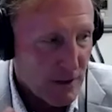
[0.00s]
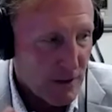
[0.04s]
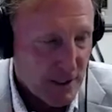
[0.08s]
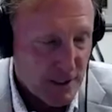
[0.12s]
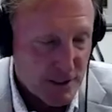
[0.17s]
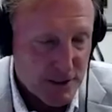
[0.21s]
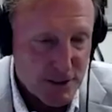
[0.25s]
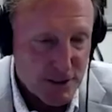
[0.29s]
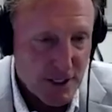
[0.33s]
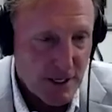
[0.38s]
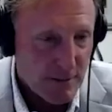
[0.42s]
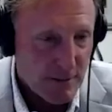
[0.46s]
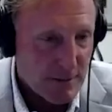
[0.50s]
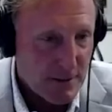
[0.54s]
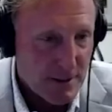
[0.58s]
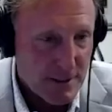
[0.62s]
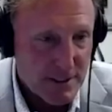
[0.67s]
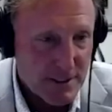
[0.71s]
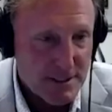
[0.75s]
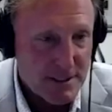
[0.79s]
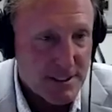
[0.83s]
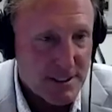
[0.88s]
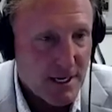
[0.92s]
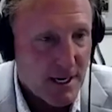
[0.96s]
you can shove them to
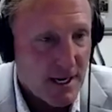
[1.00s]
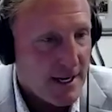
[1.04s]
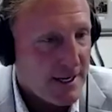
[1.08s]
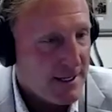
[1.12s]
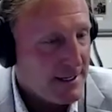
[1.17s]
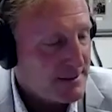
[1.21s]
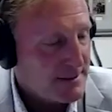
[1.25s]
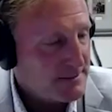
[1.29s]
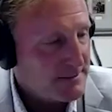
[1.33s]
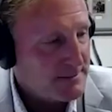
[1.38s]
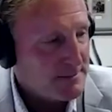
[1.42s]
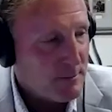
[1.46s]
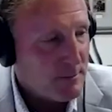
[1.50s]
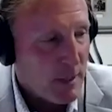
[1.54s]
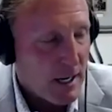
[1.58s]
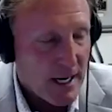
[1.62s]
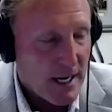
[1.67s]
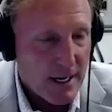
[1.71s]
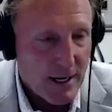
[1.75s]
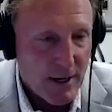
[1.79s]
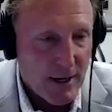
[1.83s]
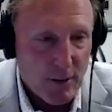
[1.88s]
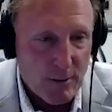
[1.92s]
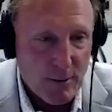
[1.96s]
the side and buy
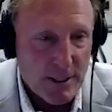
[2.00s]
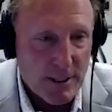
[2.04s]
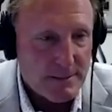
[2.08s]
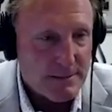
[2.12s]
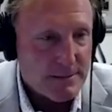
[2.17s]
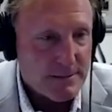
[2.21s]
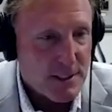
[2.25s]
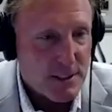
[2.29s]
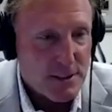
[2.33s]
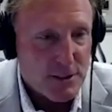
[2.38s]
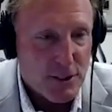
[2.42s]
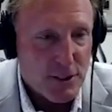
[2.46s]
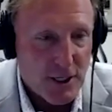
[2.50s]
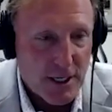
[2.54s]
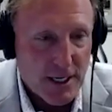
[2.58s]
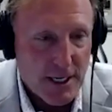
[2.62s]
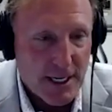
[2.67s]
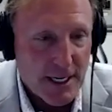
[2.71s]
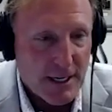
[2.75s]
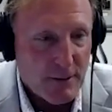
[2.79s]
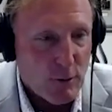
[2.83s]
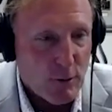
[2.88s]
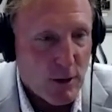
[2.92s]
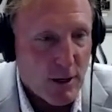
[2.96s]
a helmet because you're going to
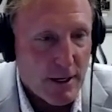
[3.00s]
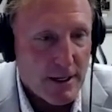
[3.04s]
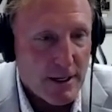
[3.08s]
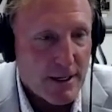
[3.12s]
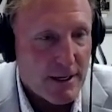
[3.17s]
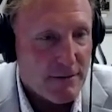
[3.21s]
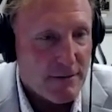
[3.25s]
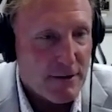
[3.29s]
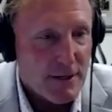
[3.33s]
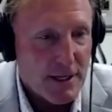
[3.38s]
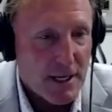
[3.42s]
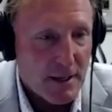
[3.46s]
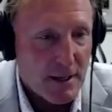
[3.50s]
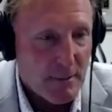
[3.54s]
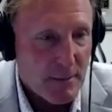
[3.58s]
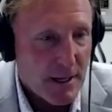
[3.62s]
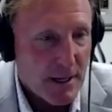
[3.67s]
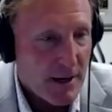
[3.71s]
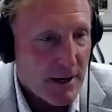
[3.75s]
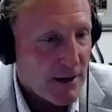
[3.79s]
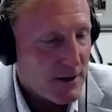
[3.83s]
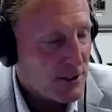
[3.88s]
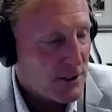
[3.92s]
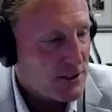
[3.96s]
need one. And if you get
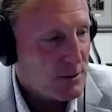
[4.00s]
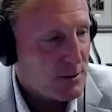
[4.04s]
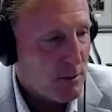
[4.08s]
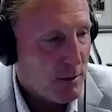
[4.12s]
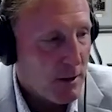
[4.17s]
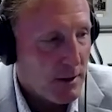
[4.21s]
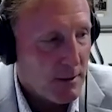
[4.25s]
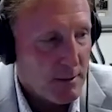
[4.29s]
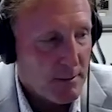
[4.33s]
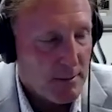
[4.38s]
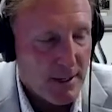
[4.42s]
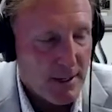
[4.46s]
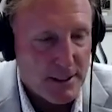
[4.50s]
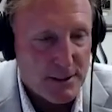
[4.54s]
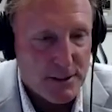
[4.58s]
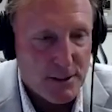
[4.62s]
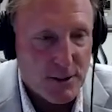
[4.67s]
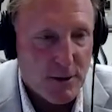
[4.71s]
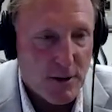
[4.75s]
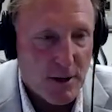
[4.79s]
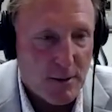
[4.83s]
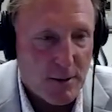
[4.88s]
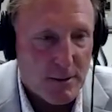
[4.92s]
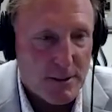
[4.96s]
married, you should probably buy
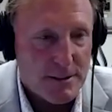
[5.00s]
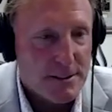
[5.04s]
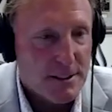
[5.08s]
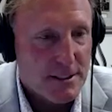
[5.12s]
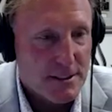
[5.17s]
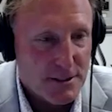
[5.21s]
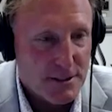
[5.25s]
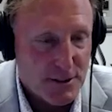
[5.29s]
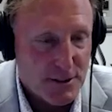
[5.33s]
two helmets because